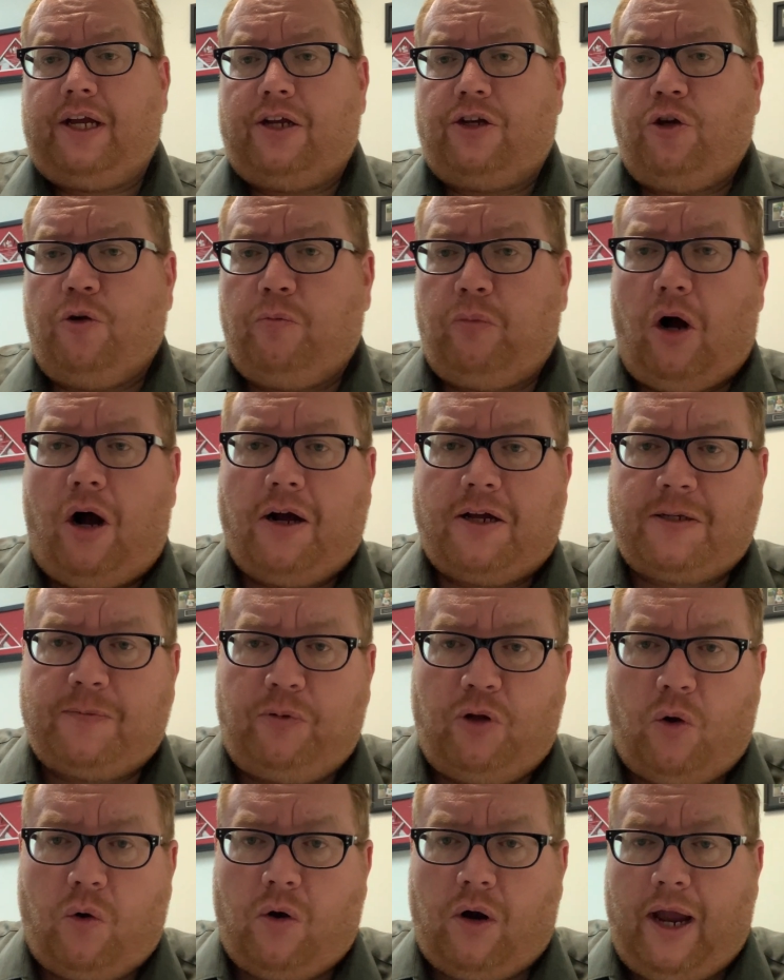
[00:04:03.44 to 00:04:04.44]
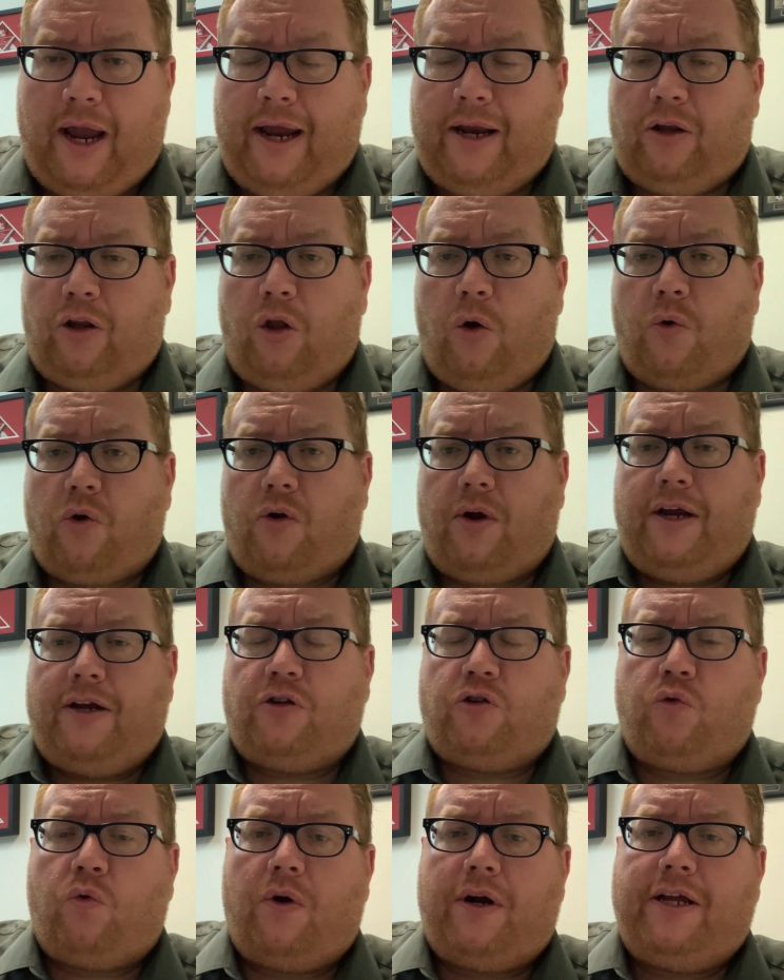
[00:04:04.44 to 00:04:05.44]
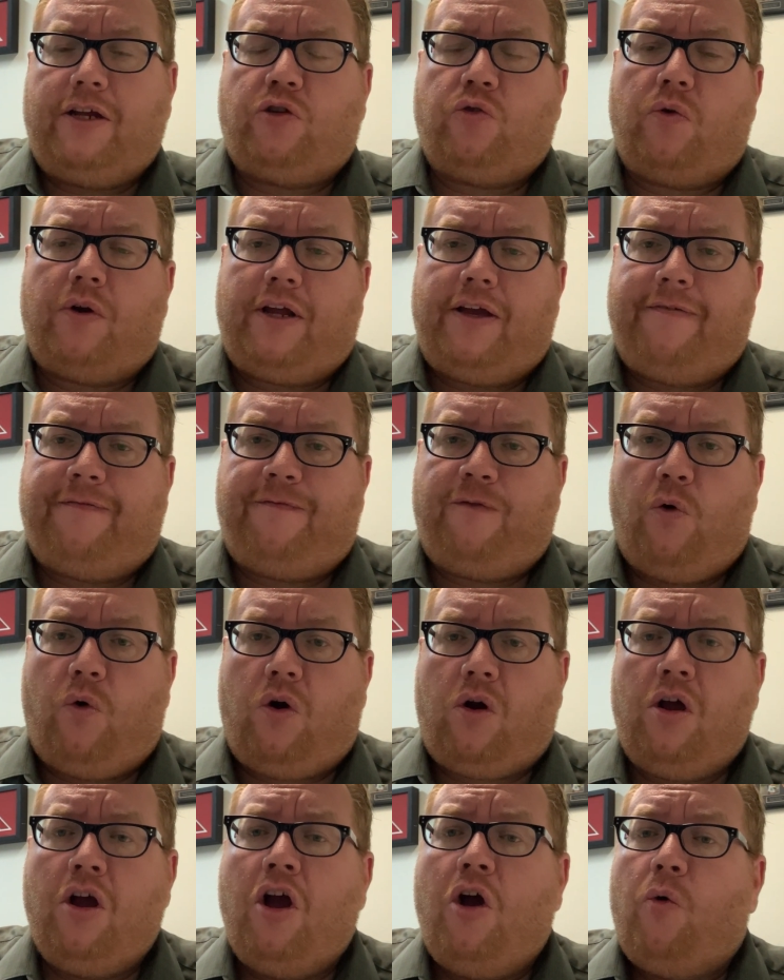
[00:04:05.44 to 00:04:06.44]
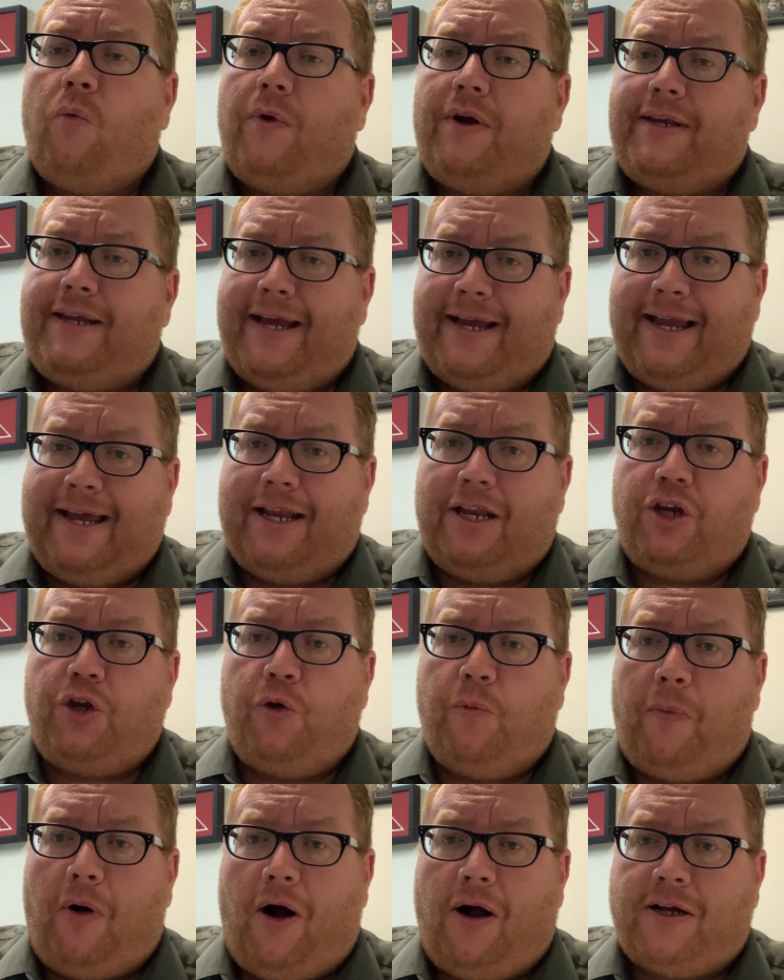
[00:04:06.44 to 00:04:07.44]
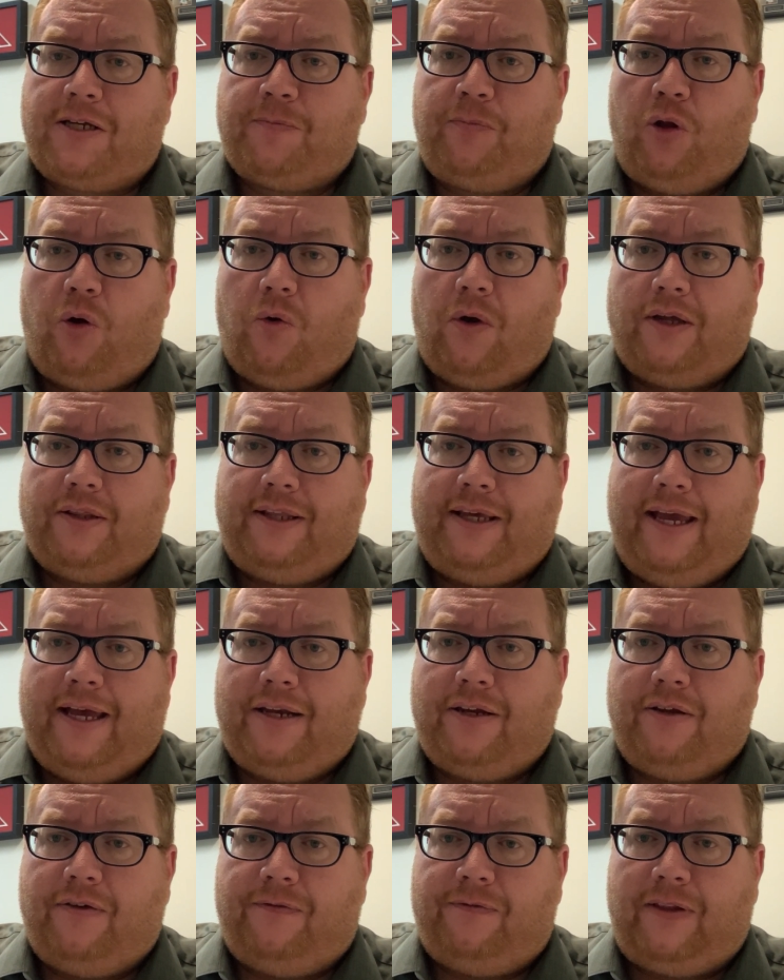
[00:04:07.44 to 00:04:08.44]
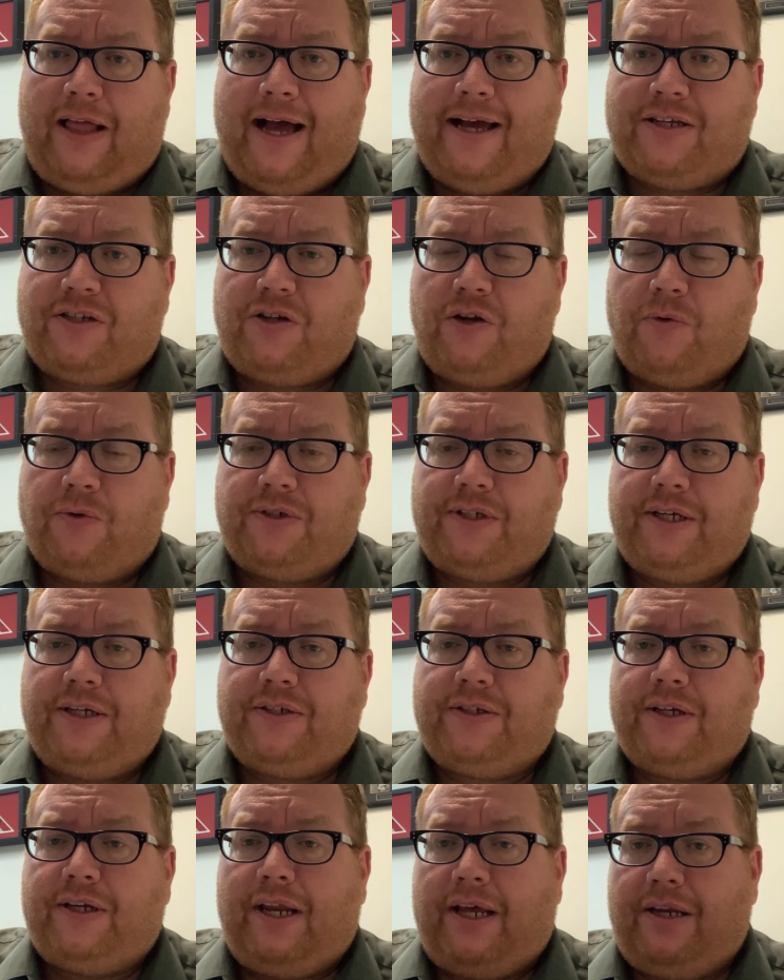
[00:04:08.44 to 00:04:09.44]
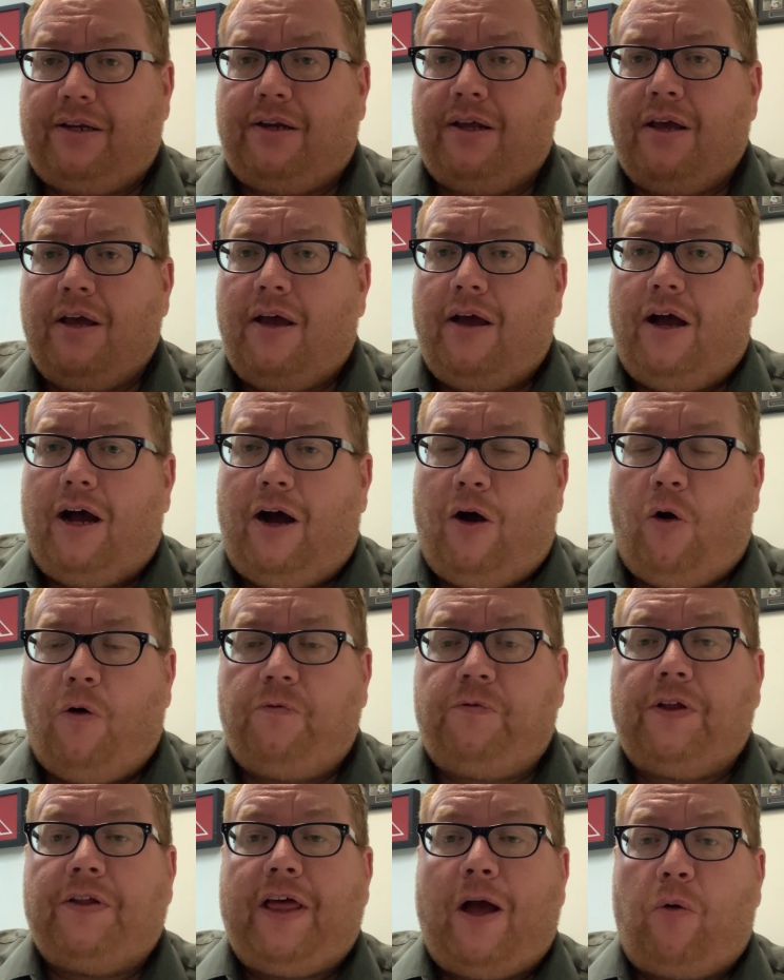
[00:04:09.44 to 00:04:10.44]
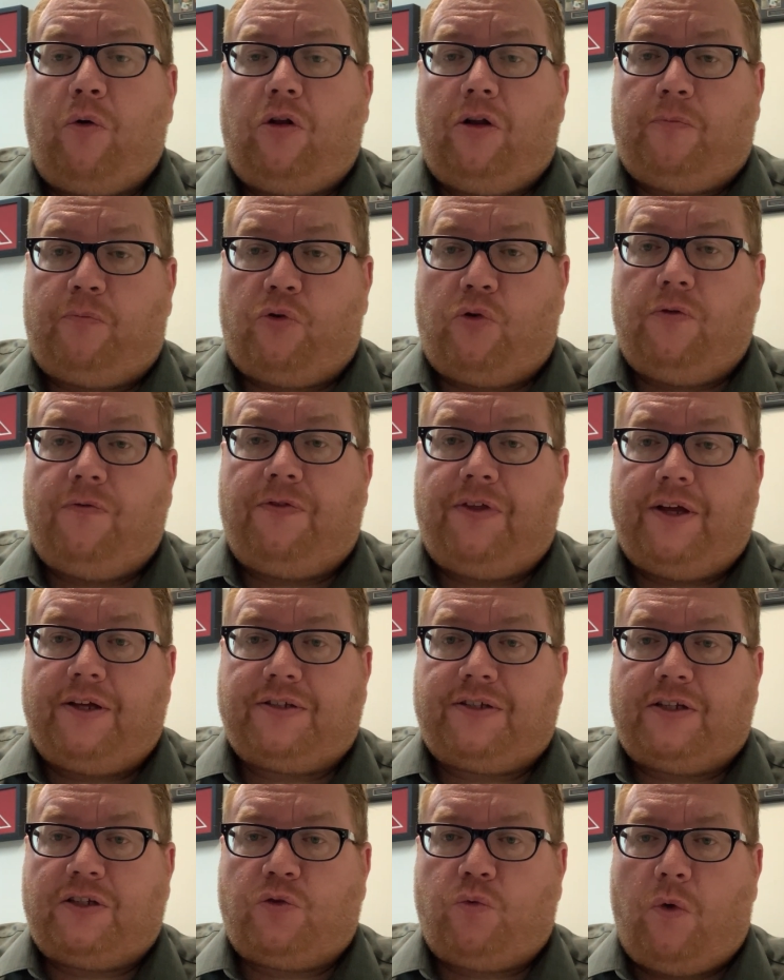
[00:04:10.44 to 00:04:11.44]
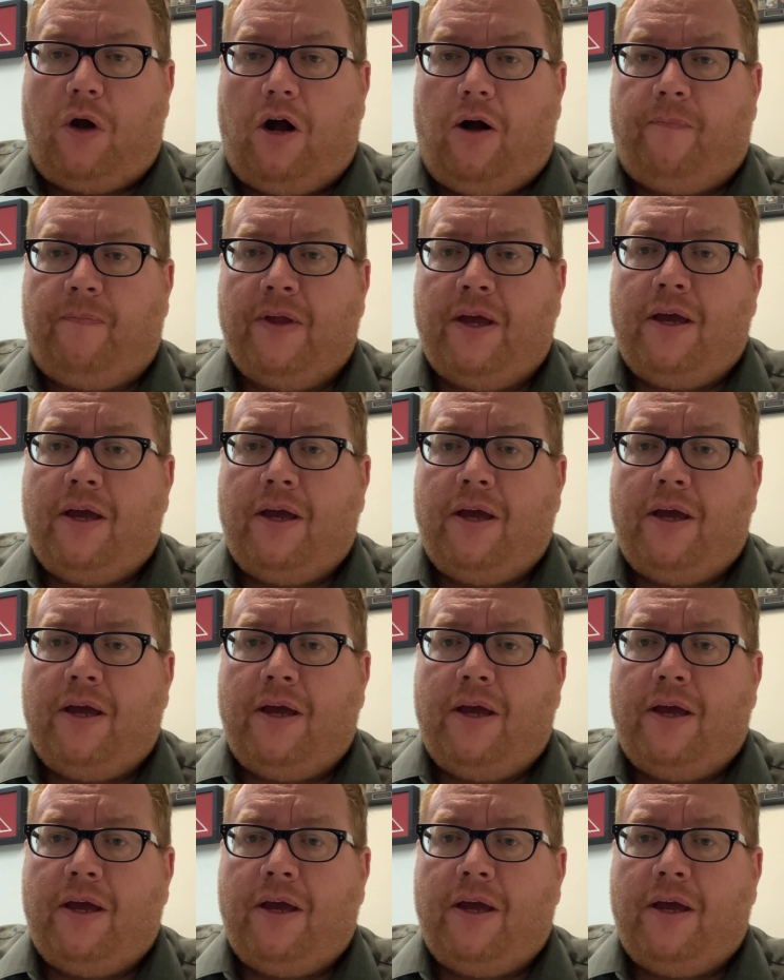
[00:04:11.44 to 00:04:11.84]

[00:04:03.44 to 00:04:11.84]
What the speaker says: a new box blower and loader in 2024. We did get a new box blower at the end of last snow season, and hopefully that will improve things as well.